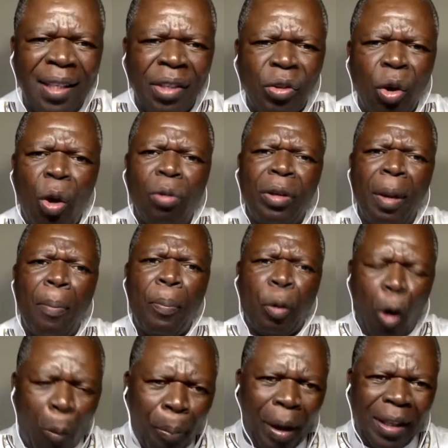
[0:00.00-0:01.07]
So
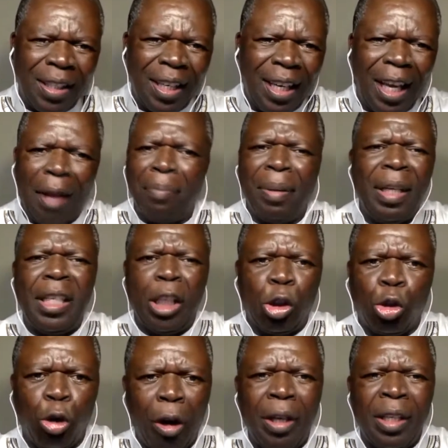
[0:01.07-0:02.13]
property can be
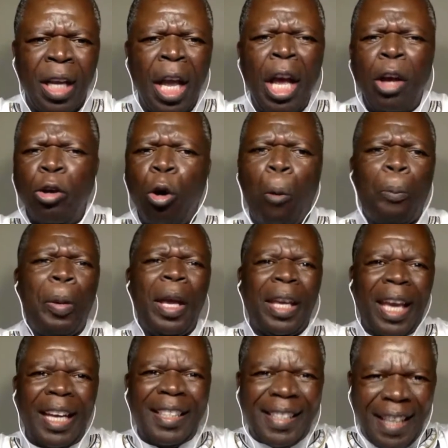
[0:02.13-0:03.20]
destroyed. You
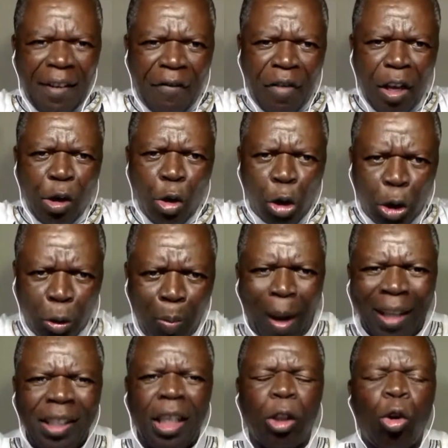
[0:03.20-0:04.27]
pick a TV, you
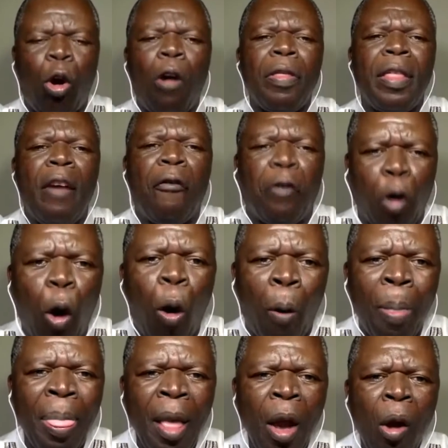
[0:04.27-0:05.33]
smash it on the
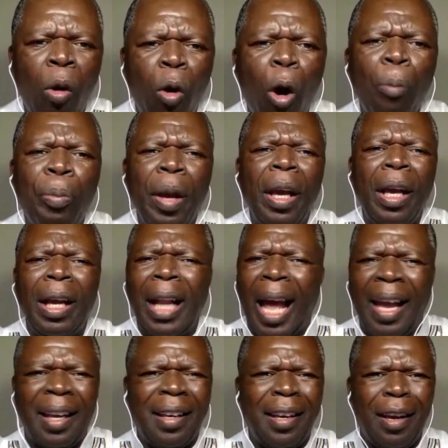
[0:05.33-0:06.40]
floor, hoping
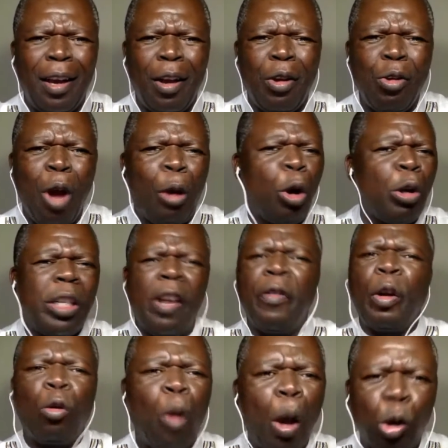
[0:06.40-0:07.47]
like you are not
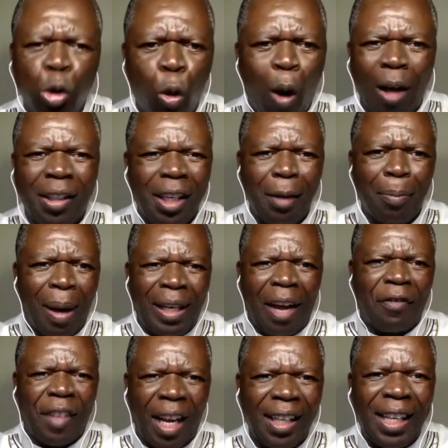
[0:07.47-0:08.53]
even going to watch it, but
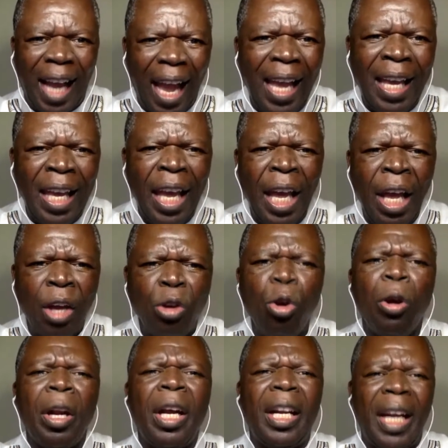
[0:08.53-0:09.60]
after a day
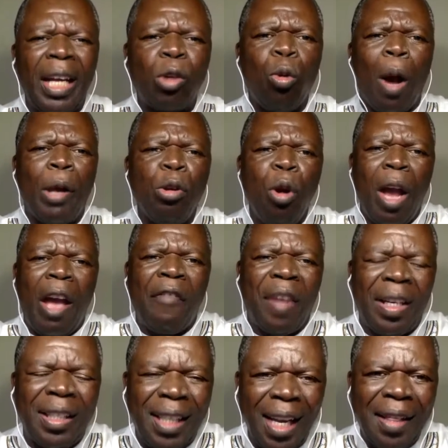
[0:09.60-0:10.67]
you regret why you
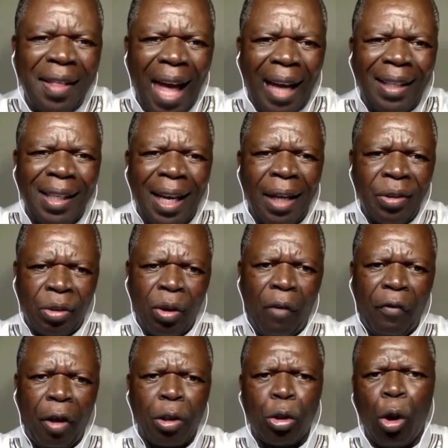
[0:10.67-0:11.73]
ever did that, and so
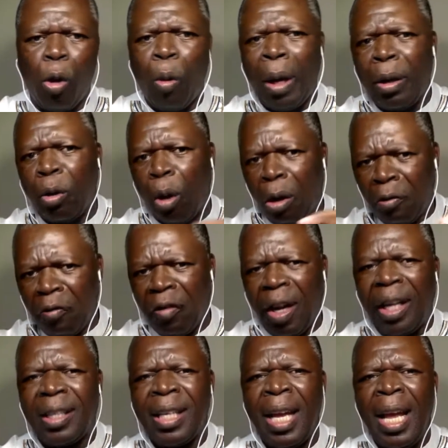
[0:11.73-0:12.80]
forth. So when
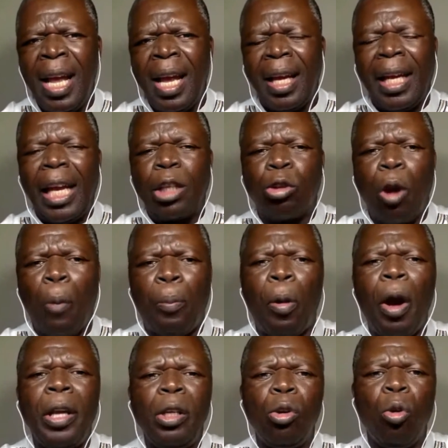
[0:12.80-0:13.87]
conflict gets to a
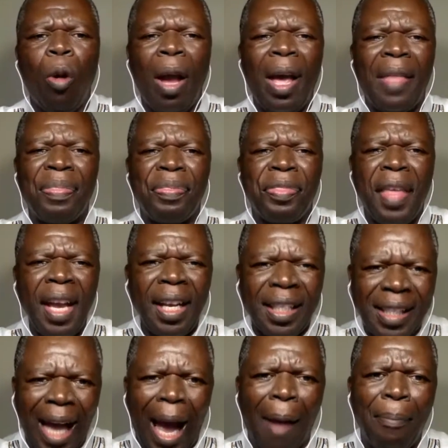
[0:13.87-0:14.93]
point where
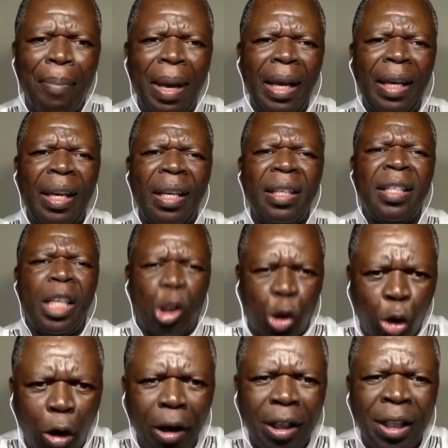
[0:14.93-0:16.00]
things are being
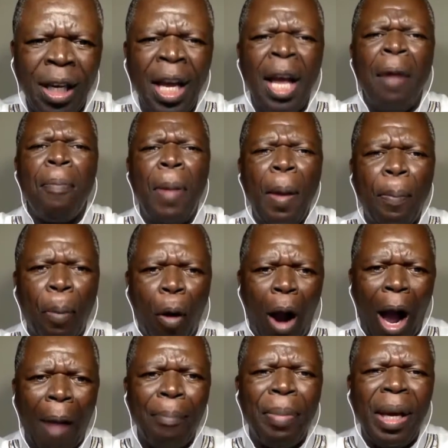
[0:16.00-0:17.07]
destroyed,
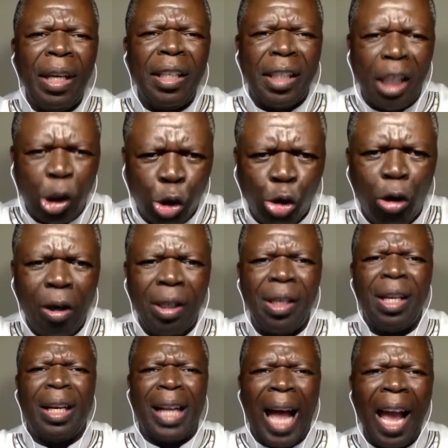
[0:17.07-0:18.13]
people are being destroyed,
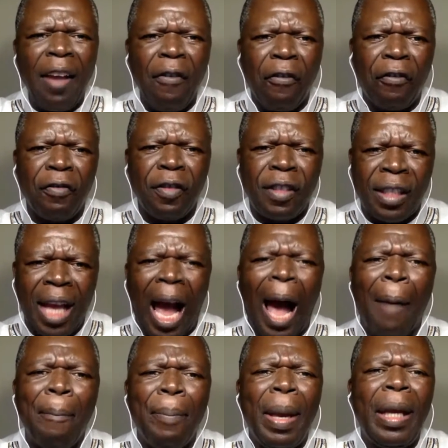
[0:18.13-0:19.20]
lives
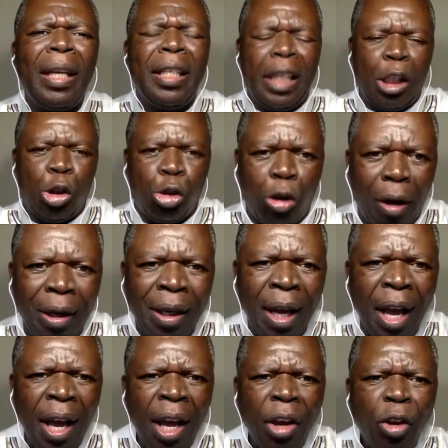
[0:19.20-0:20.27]
are being destroyed,
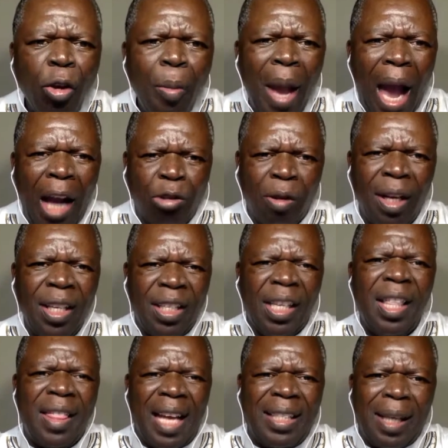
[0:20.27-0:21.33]
you may actually
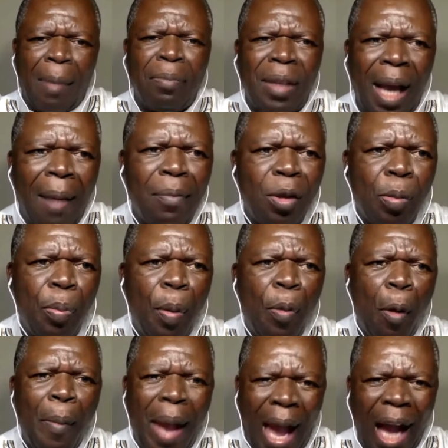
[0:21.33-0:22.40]
see that sometimes
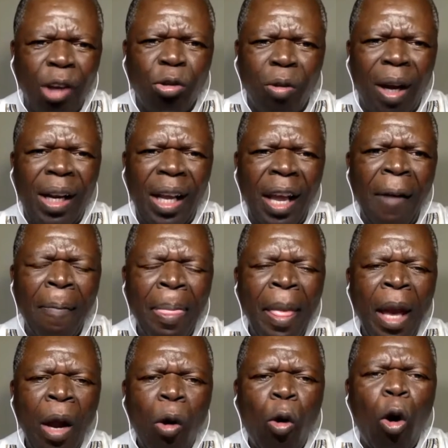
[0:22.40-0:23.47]
people may actually
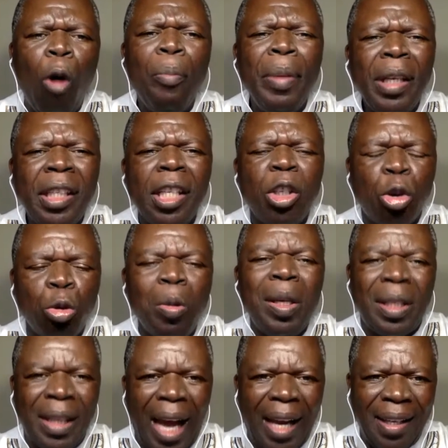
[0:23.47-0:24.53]
commit
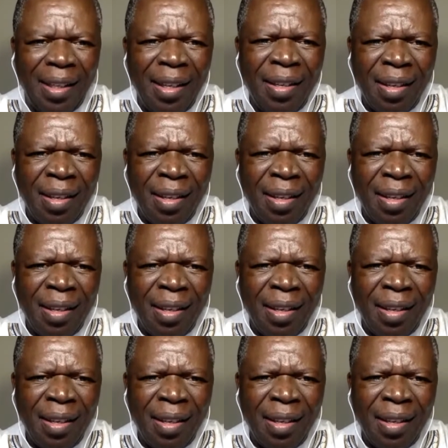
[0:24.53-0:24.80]
suicide.